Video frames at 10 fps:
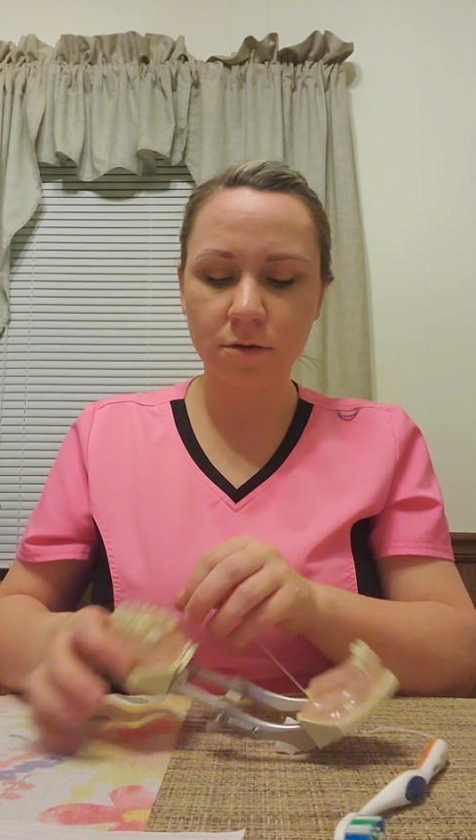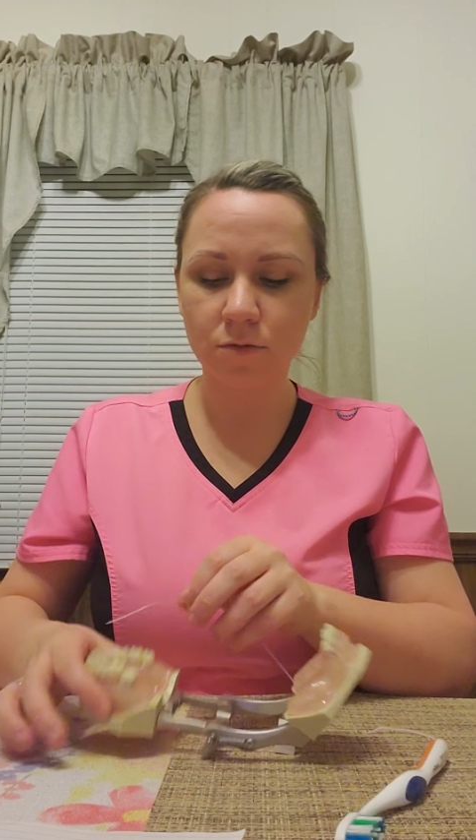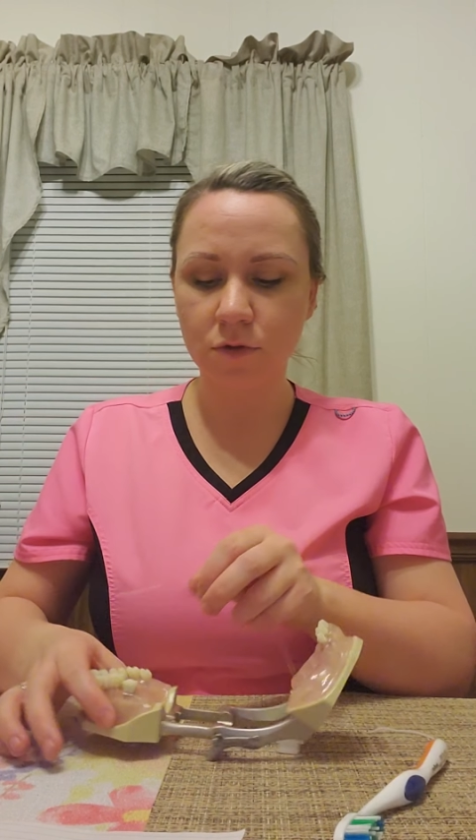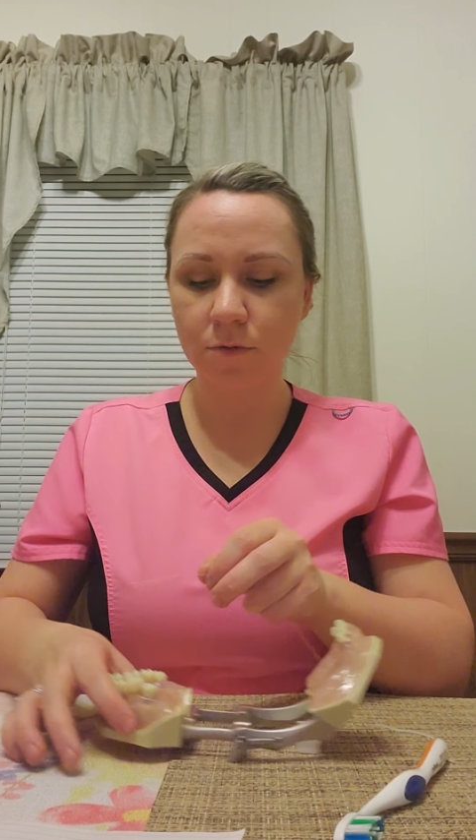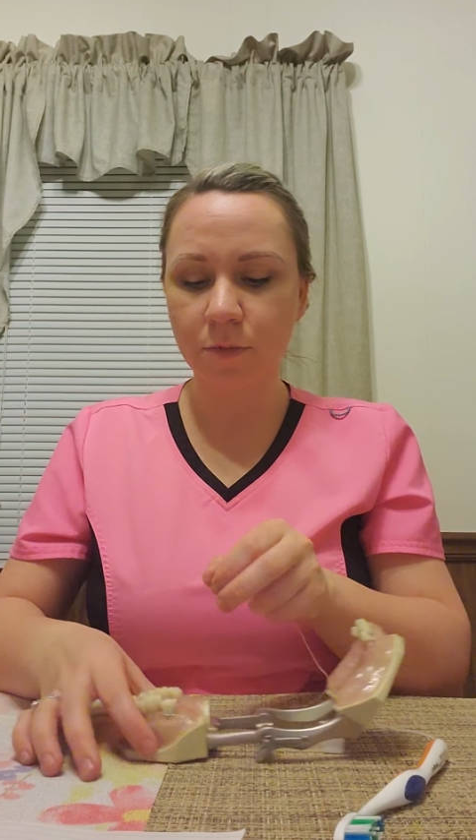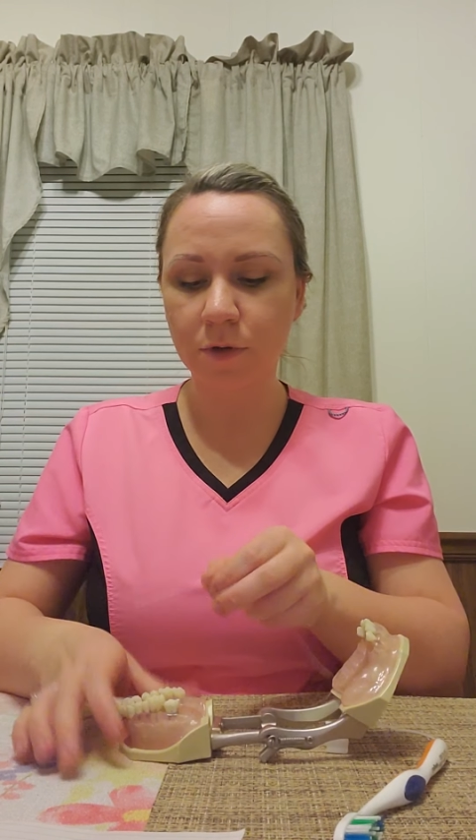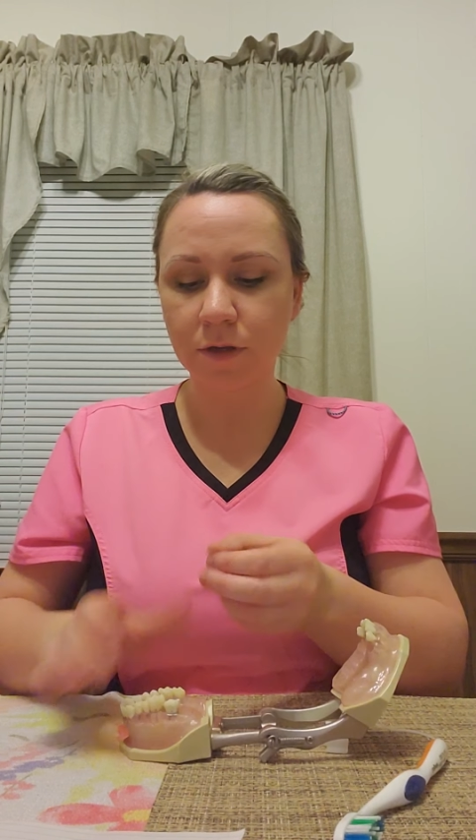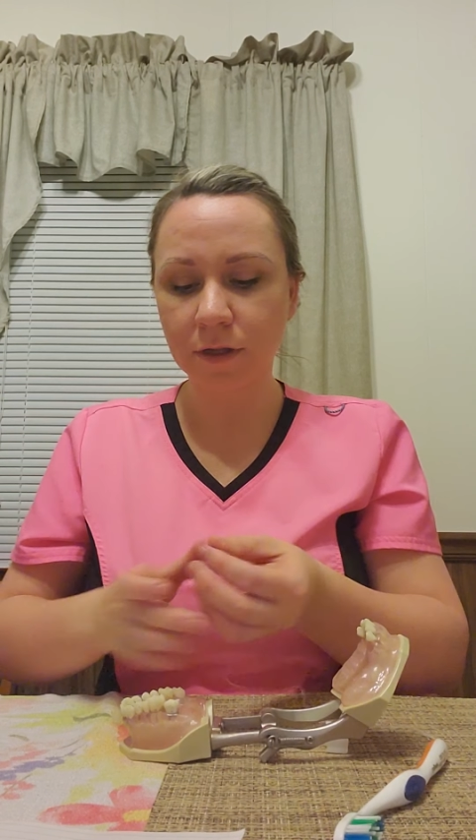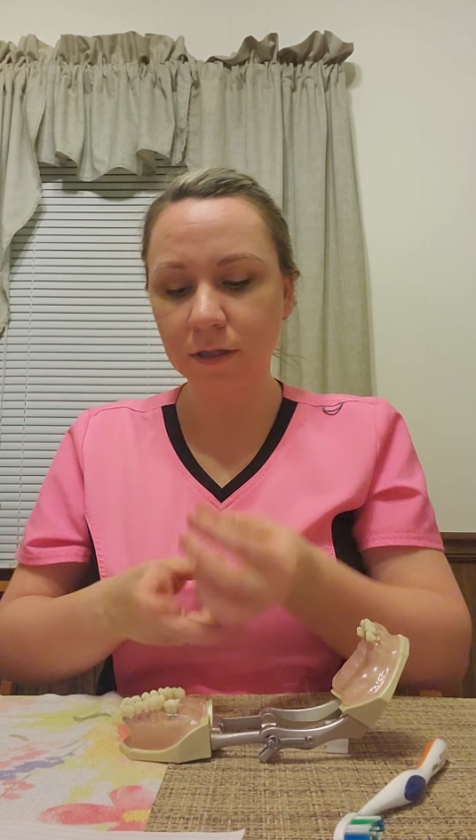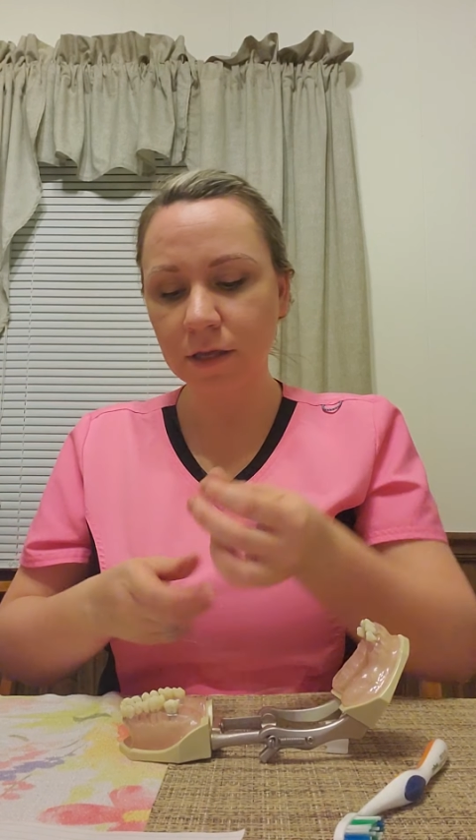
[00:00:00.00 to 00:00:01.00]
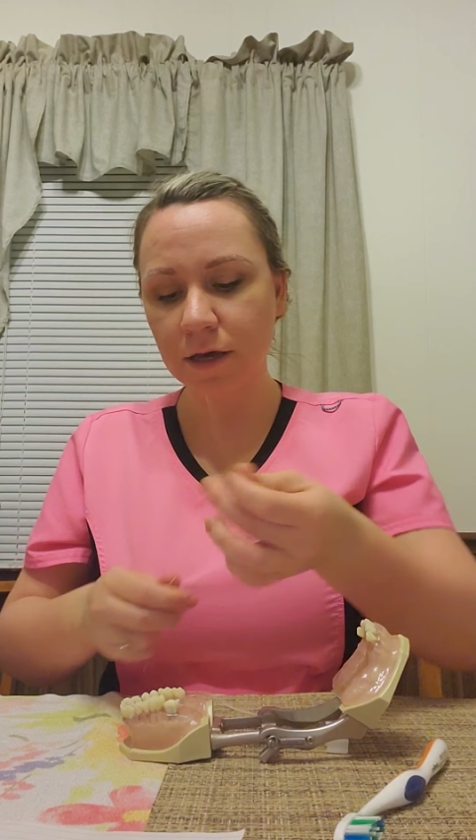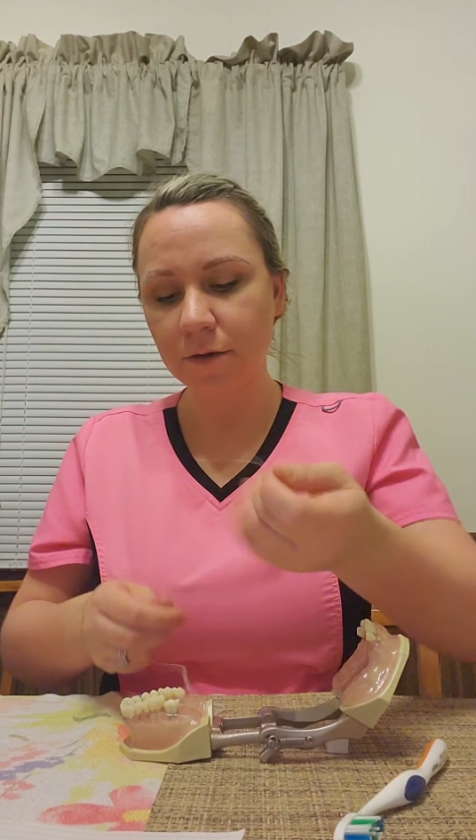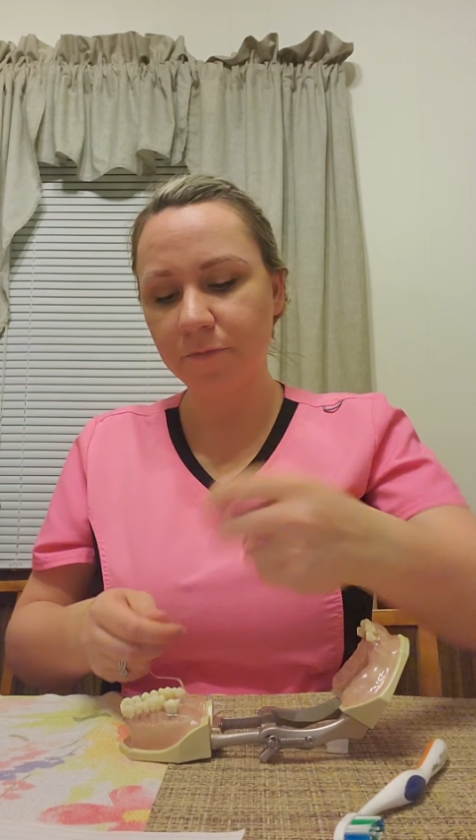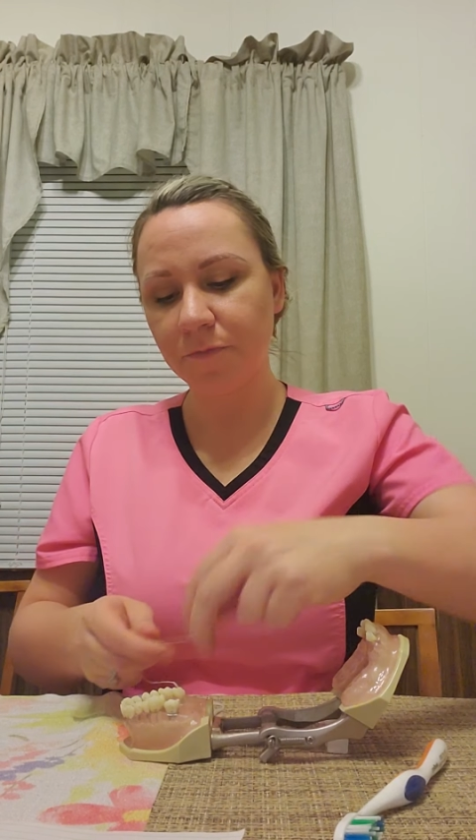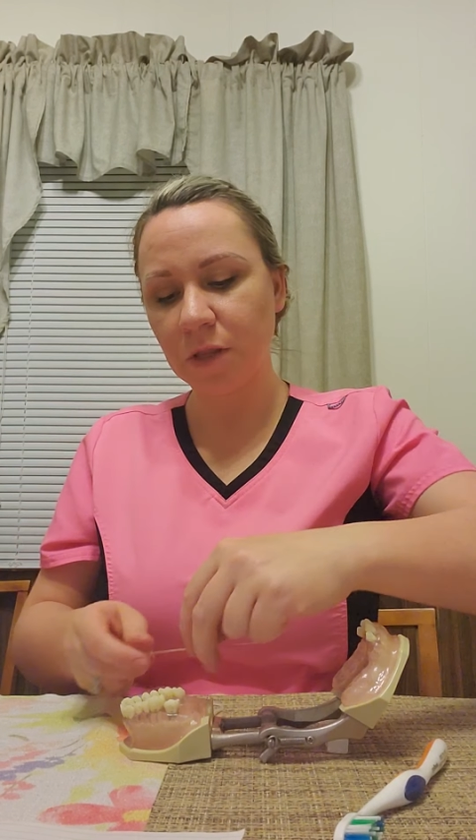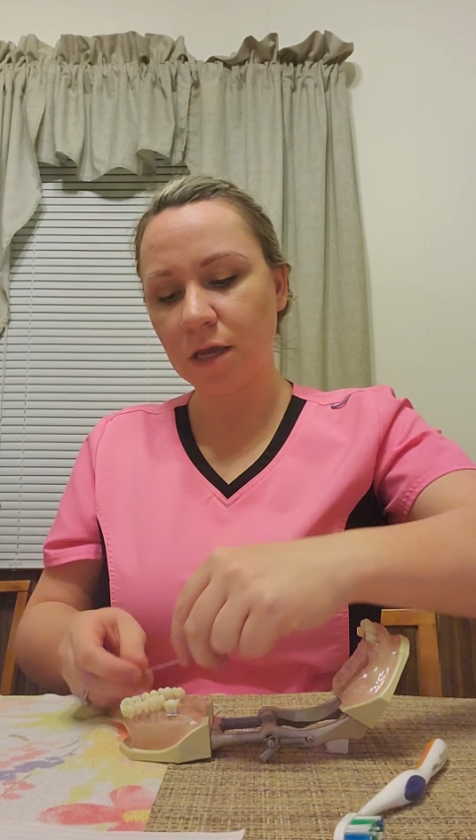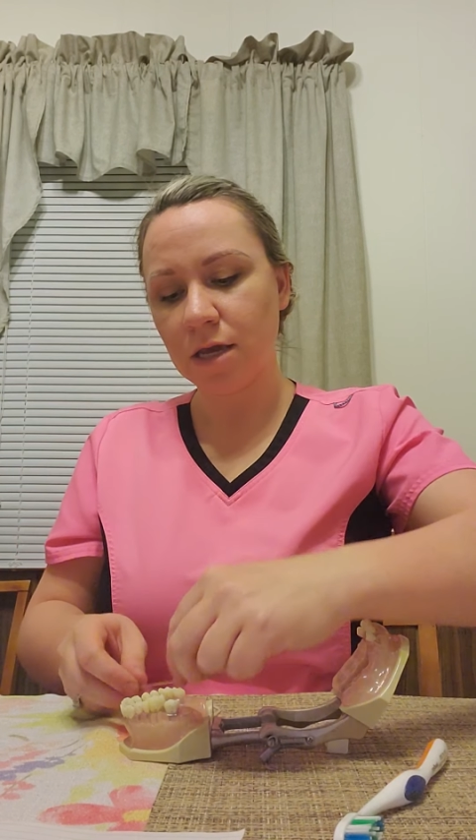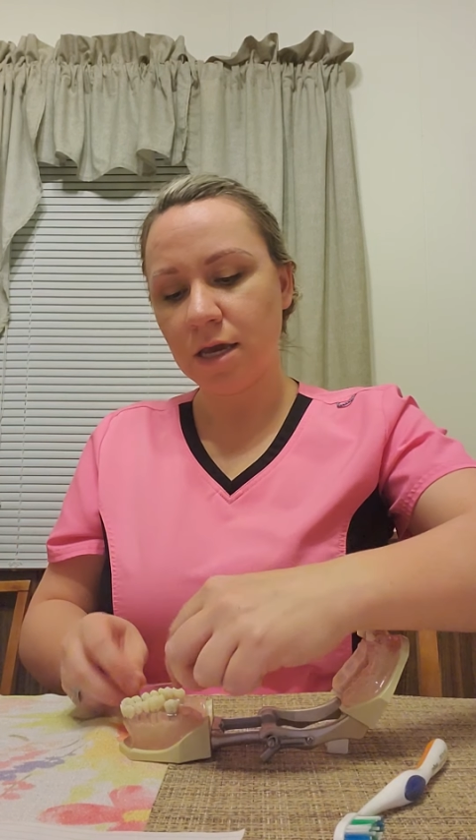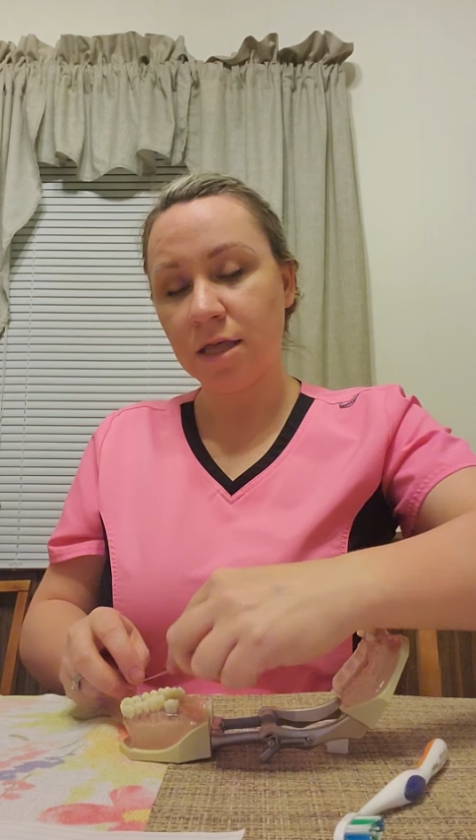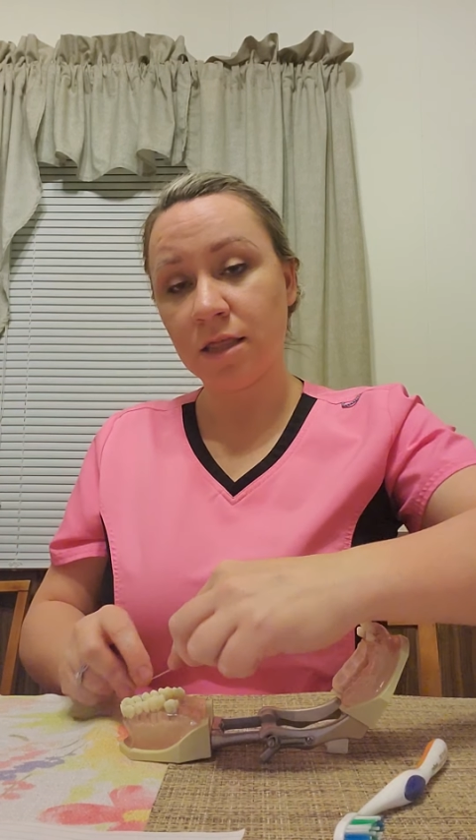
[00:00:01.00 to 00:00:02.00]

So put it like that. And